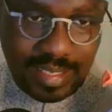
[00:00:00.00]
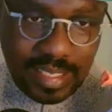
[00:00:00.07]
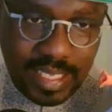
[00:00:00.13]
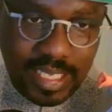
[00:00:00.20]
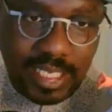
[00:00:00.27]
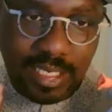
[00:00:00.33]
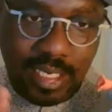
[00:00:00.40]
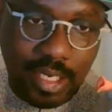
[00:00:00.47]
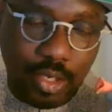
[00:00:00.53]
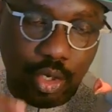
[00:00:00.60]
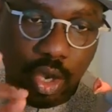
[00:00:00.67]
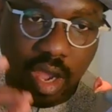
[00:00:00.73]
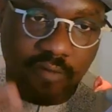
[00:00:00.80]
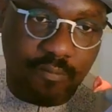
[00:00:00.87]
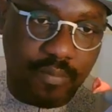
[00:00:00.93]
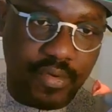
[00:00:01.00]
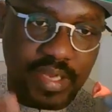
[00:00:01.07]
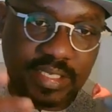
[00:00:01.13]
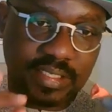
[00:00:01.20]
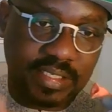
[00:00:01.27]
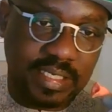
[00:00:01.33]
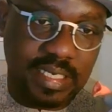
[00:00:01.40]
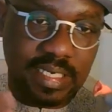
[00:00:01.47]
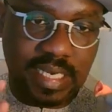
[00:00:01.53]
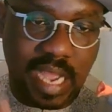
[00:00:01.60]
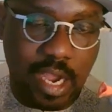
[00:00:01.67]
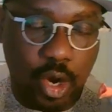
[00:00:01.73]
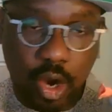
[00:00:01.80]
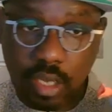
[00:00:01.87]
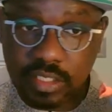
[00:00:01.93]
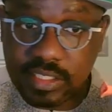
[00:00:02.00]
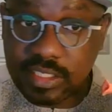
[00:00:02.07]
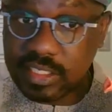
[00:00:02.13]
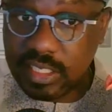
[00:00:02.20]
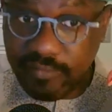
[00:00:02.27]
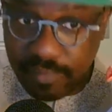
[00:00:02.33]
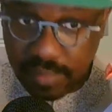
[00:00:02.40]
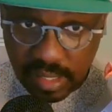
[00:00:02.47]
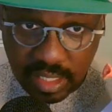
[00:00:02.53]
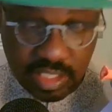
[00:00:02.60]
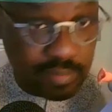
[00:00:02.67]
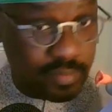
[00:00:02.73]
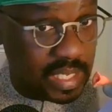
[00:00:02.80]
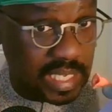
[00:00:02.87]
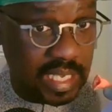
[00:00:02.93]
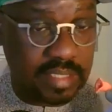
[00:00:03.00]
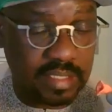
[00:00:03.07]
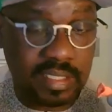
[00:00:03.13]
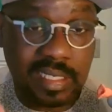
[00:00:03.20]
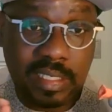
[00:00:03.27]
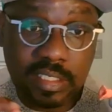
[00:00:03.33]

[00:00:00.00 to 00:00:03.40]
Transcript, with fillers: in lieu of pre-seed and conceive plus because